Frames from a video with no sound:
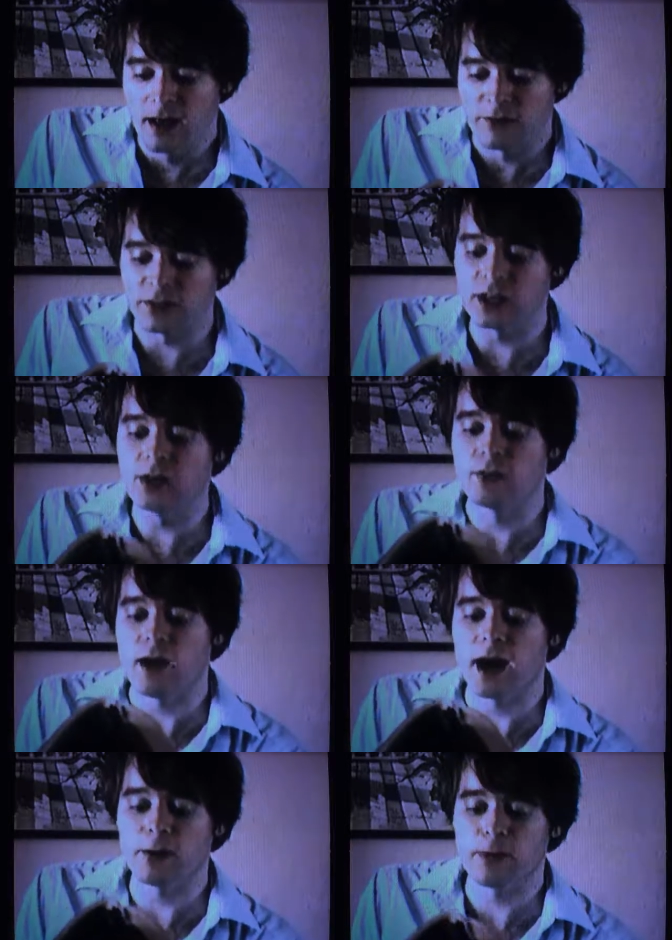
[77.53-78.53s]
For
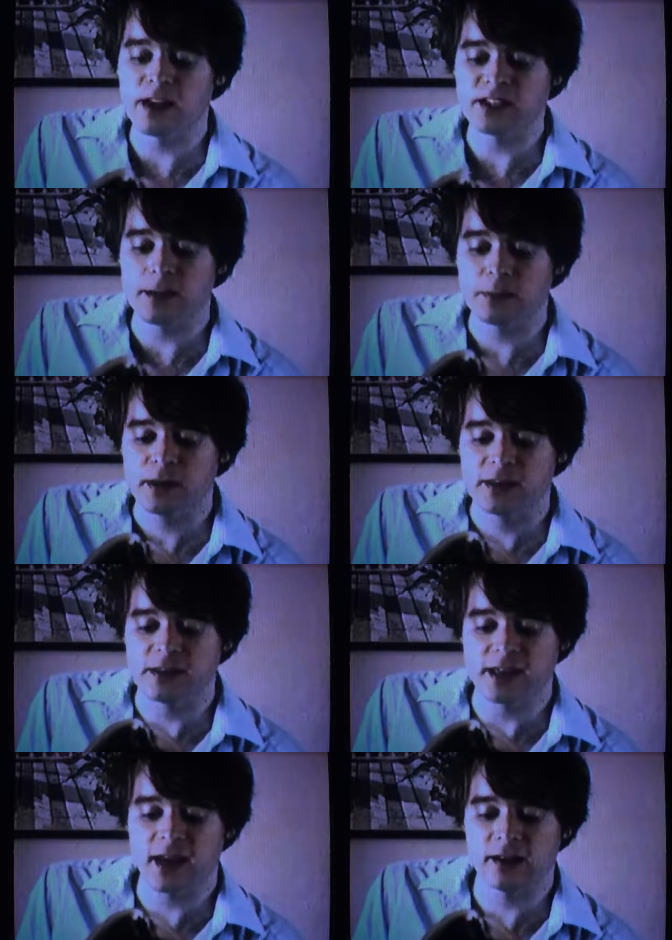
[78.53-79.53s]
lo, I'll raise up
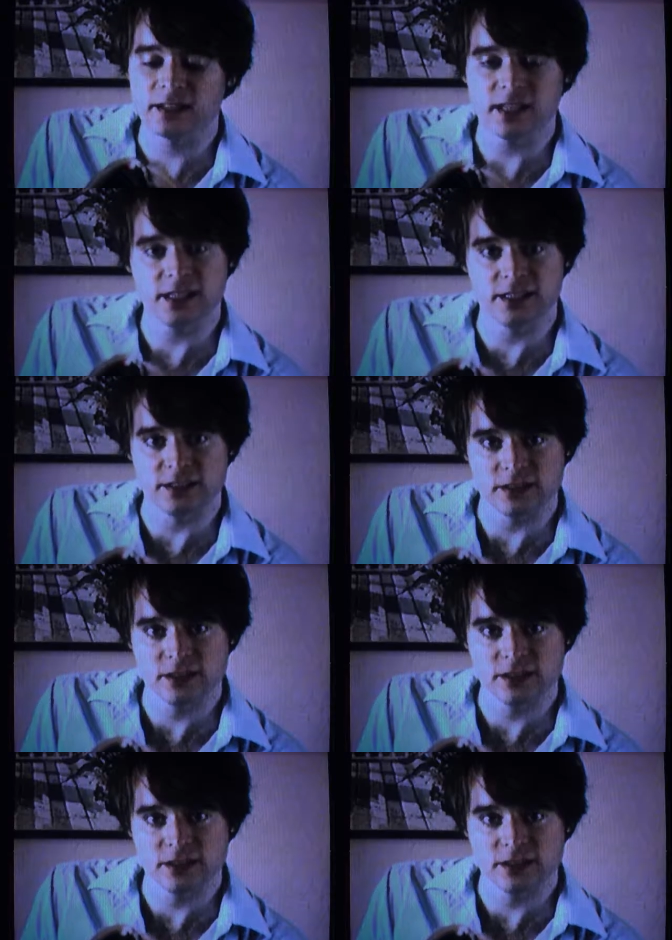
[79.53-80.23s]
the Chaldeans.